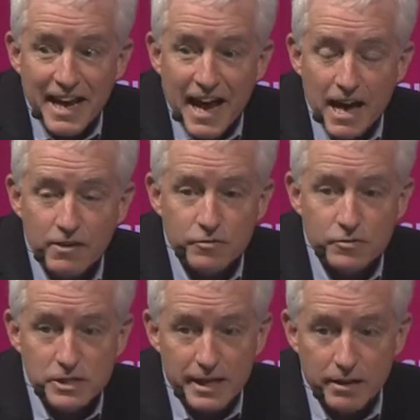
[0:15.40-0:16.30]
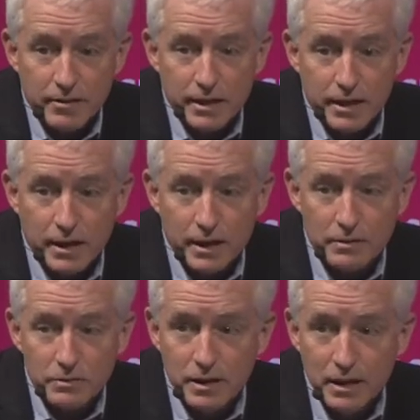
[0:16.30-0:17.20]
have today the uh,
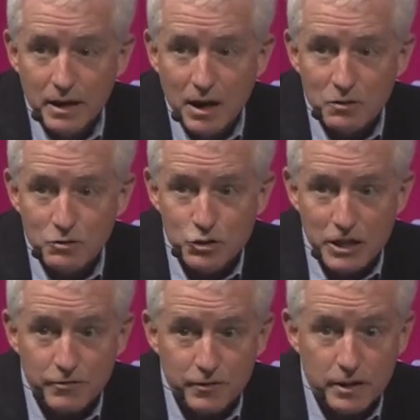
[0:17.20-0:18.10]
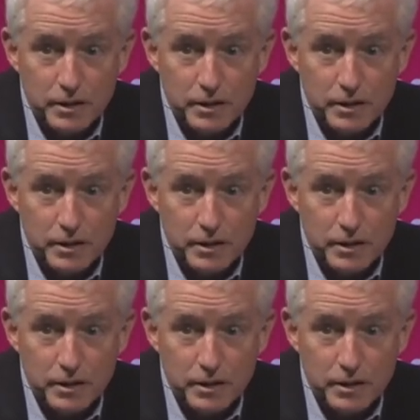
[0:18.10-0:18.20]
chief